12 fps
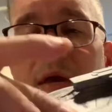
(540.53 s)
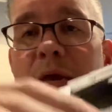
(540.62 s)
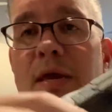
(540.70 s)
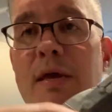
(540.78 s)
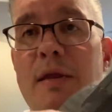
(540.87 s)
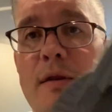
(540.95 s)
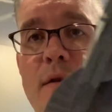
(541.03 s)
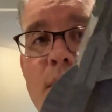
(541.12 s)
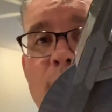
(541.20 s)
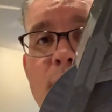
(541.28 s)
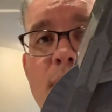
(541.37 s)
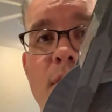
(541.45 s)
and
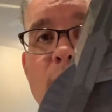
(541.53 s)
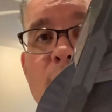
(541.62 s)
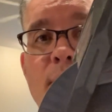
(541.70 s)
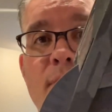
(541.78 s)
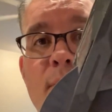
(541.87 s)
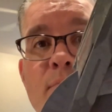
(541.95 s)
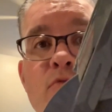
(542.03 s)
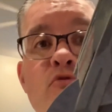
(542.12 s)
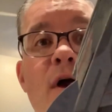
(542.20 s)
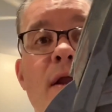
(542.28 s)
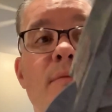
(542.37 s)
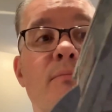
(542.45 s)
they
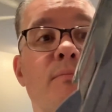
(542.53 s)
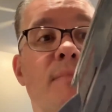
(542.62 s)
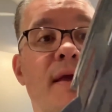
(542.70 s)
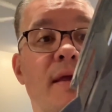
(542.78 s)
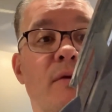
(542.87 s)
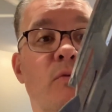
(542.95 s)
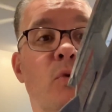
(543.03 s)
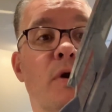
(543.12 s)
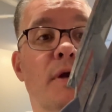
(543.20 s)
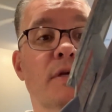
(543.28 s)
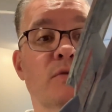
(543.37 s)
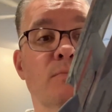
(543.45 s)
try to make it
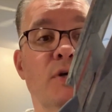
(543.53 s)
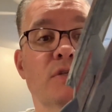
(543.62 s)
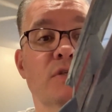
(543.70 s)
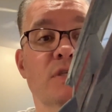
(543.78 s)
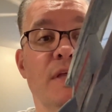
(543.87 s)
work as much as